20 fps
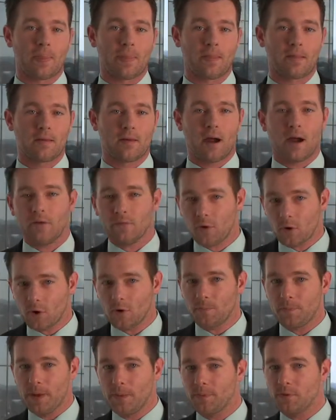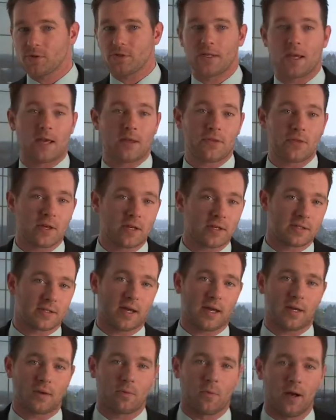I've heard people say things
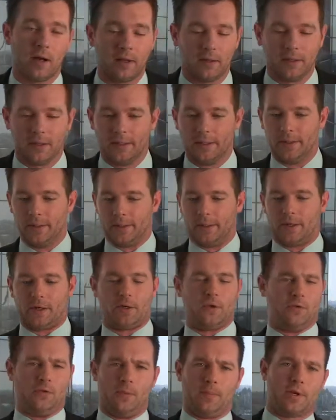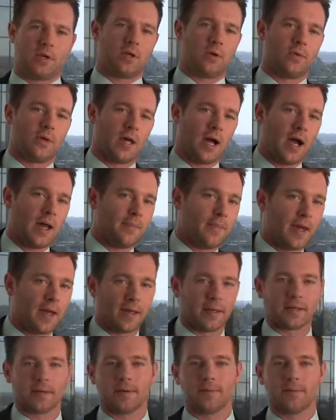like, well, are you familiar with iBank?